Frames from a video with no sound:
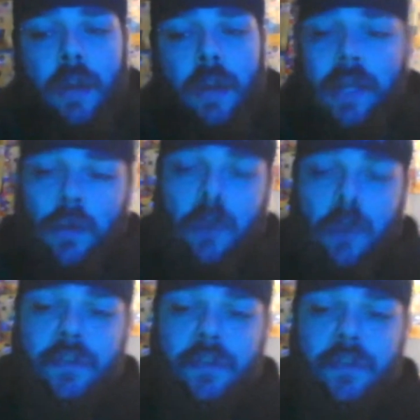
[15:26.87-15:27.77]
They do it
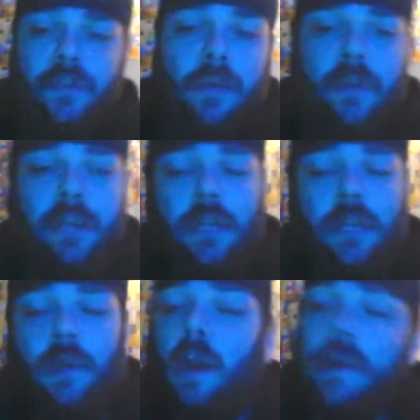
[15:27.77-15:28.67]
because they're good at what they
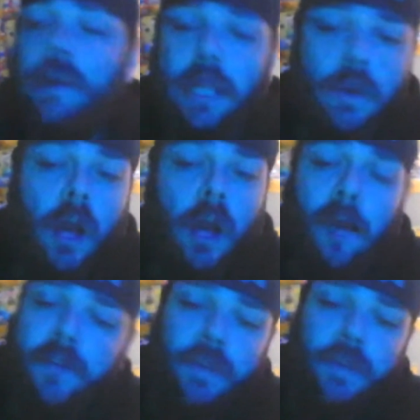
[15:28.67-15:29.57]
do. They do it
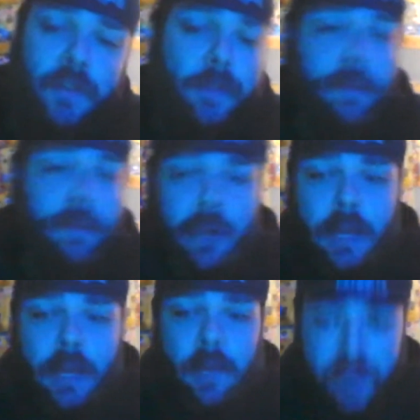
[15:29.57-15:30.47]
obviously because they make money
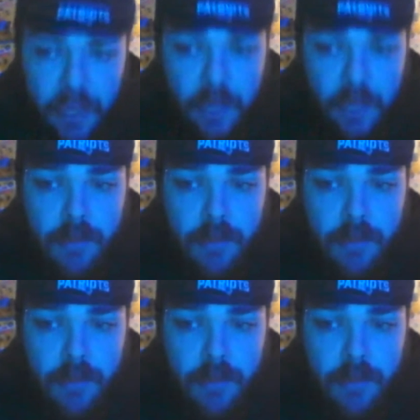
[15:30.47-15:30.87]
at what they do.